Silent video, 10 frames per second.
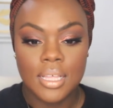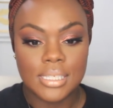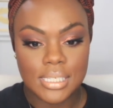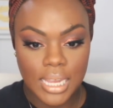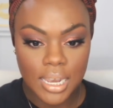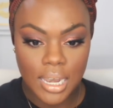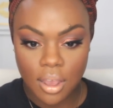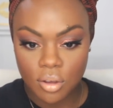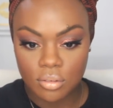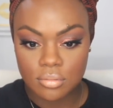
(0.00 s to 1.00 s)

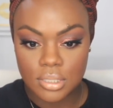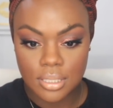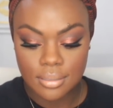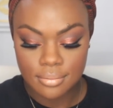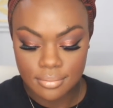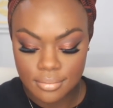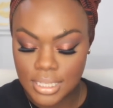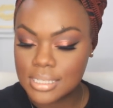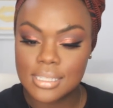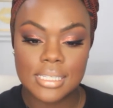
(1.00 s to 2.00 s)
Standout
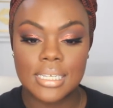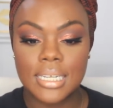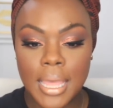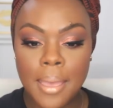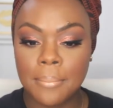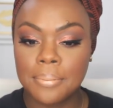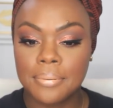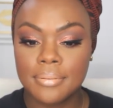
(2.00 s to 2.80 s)
is this lip.